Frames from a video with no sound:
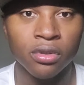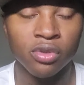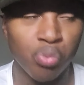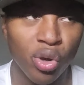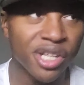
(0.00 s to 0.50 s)

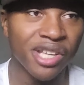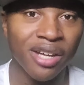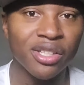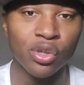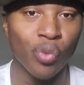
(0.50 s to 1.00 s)
No point of
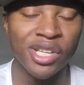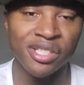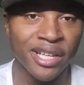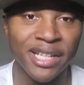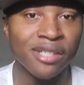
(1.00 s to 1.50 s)
yelling. You
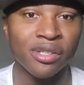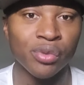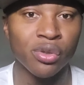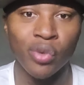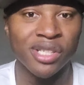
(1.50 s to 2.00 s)
wasting your energy.
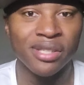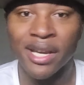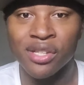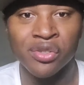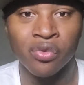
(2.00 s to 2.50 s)
What you wasting
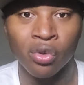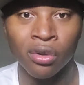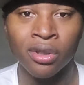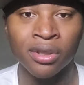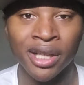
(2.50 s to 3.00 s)
your energy
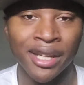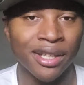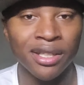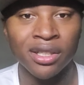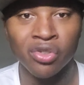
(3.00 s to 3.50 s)
for? Like,
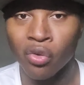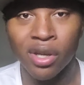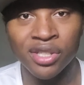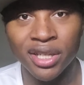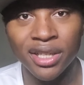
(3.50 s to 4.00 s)
you know what
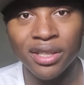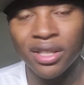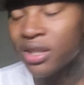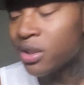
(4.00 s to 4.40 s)
I'm saying?